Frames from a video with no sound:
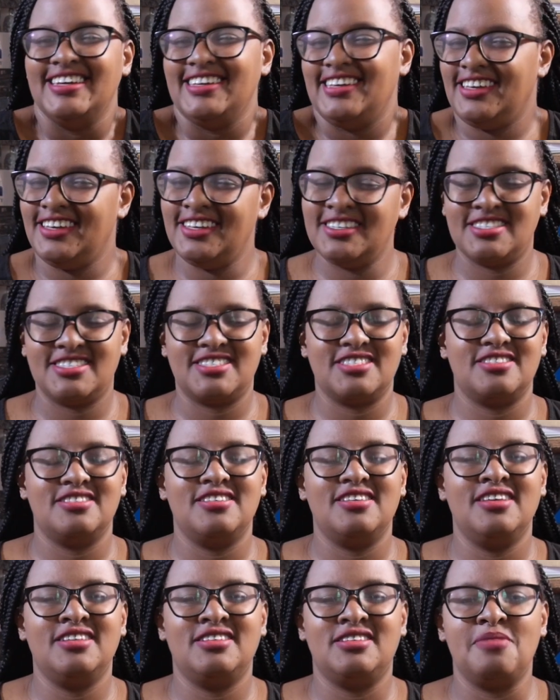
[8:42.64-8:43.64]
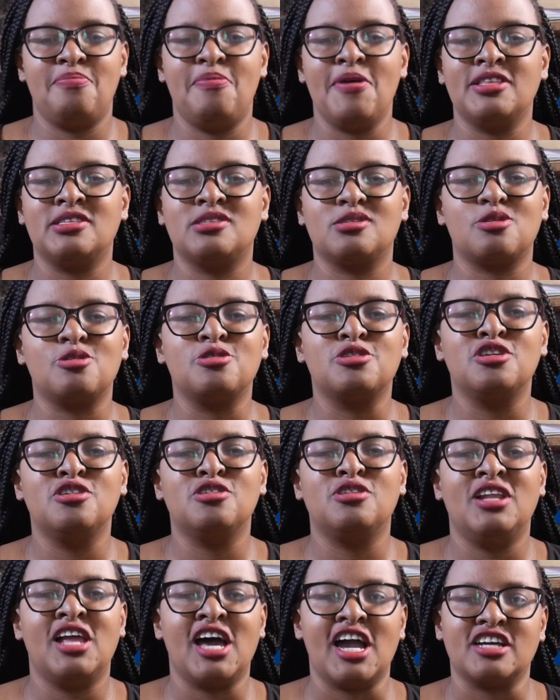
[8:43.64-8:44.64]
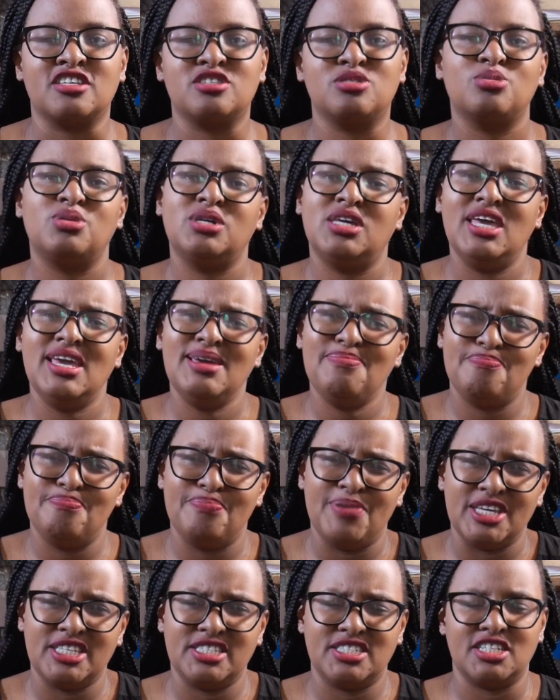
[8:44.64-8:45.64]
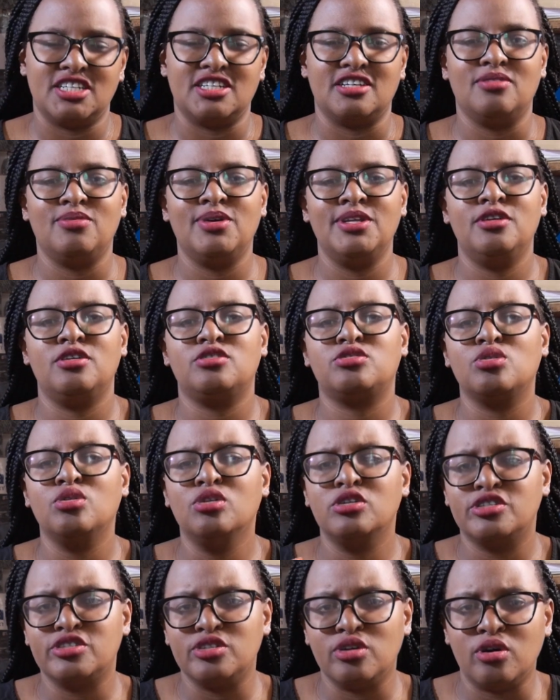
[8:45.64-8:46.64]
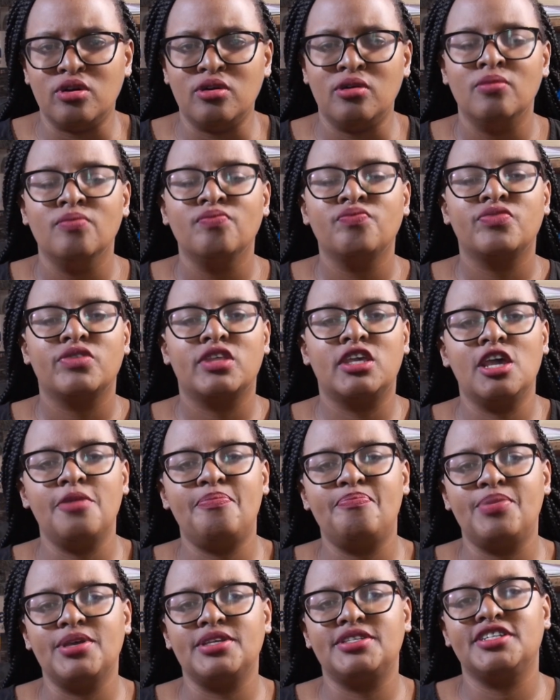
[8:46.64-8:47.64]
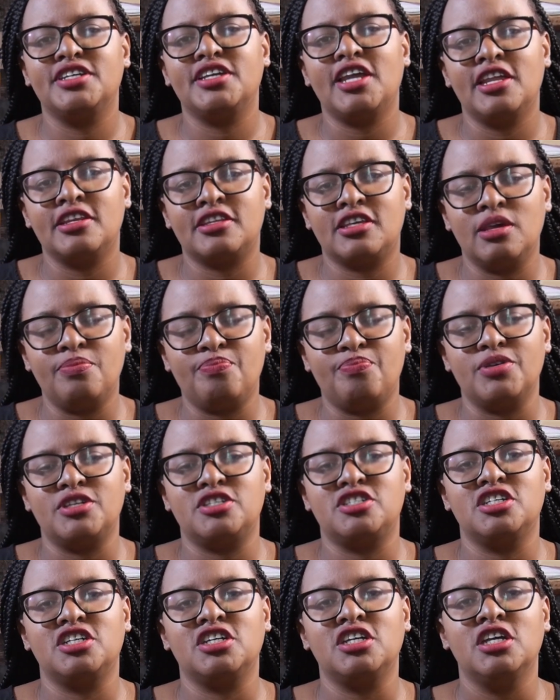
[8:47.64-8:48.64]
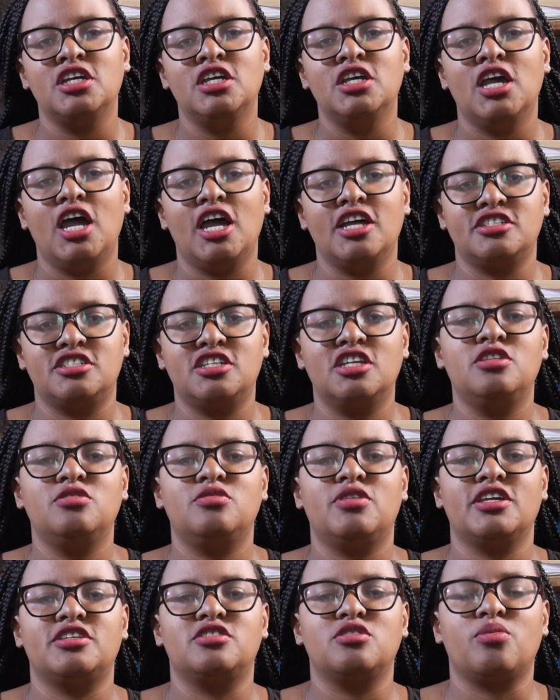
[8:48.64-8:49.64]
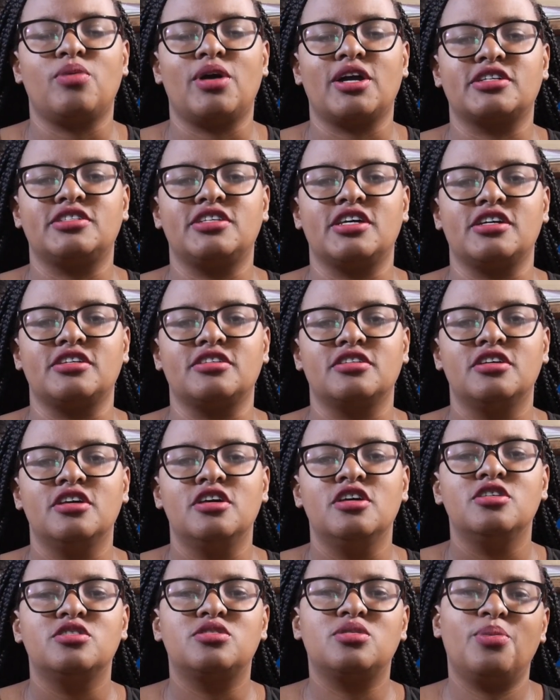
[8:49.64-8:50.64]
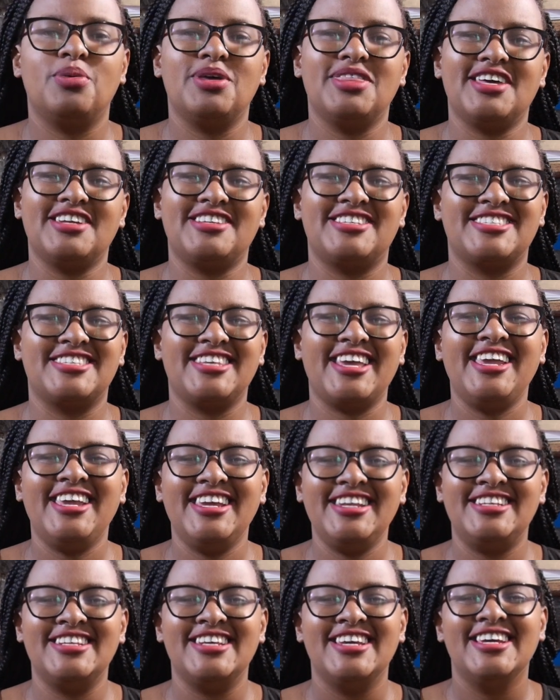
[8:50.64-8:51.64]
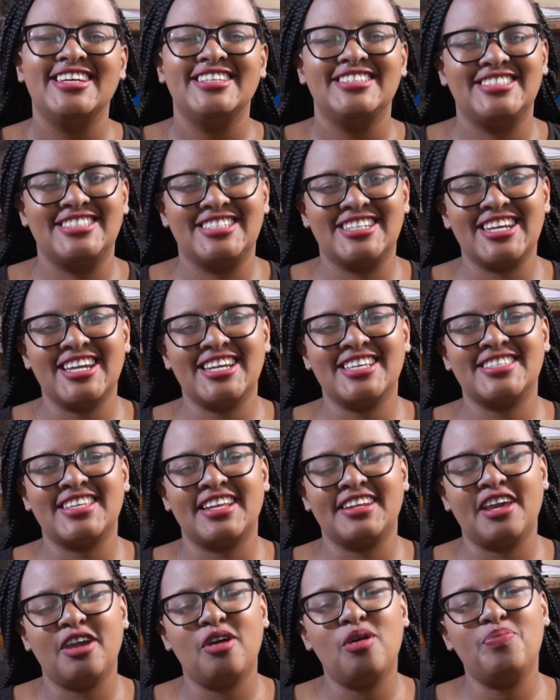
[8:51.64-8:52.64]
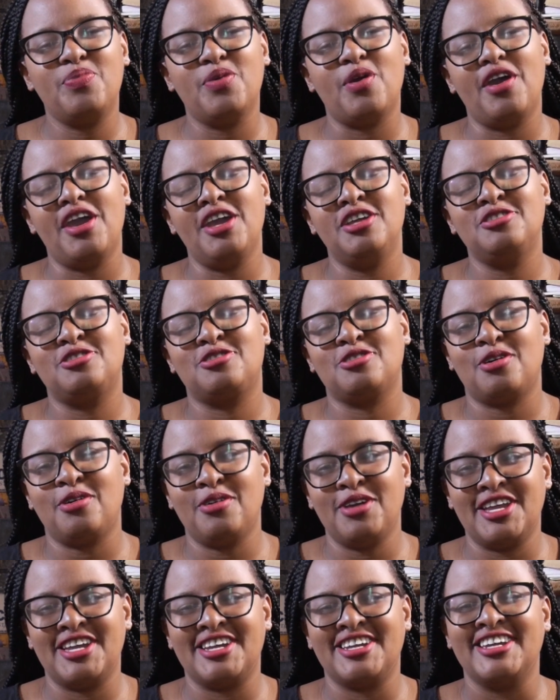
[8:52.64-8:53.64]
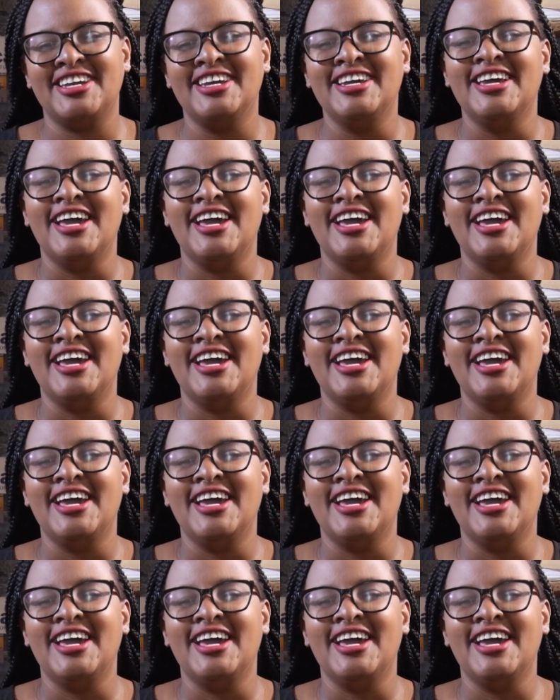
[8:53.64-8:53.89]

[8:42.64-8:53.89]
It depends on your luck. So keep pitching. When you're told no, keep pitching and keep pitching until you get your work done. So with that said, cheers, and I hope you're enjoying